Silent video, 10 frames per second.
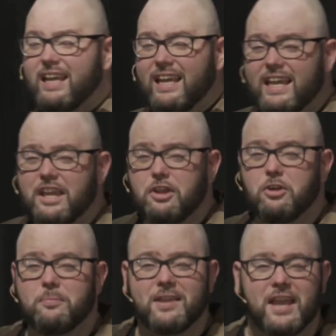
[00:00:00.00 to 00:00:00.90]
He who
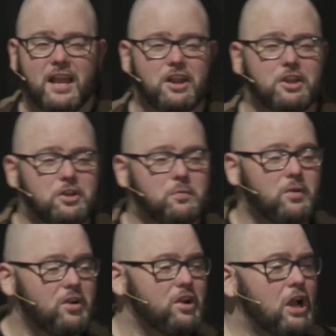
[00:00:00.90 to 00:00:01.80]
began a good
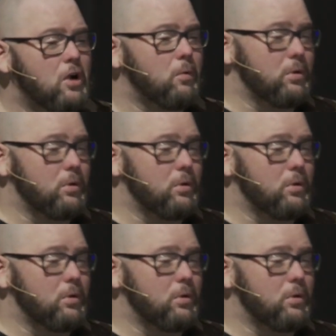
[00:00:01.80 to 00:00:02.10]
work will